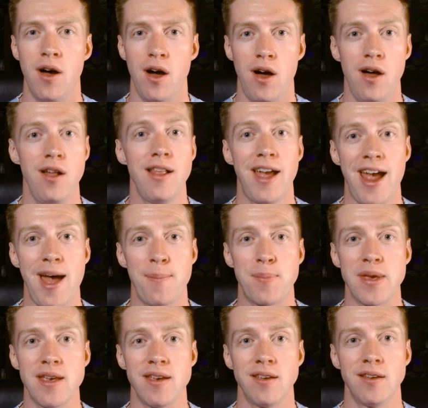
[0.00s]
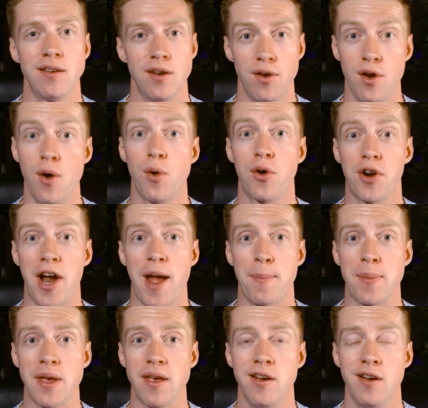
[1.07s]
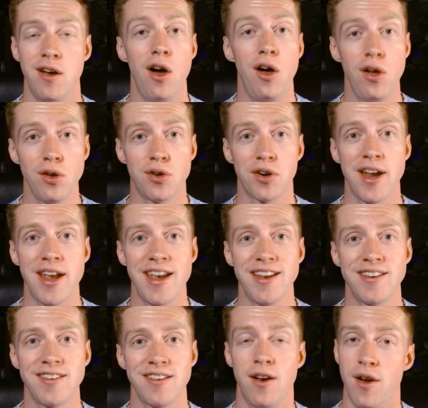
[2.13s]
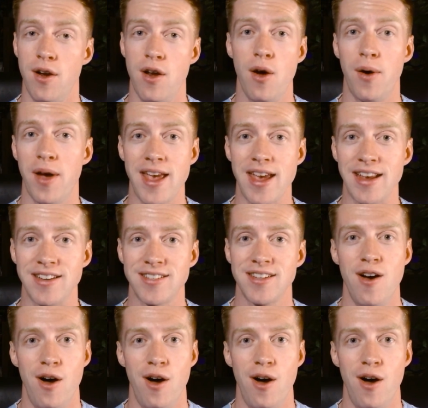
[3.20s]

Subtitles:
All happy, no crappy. All great, no hate.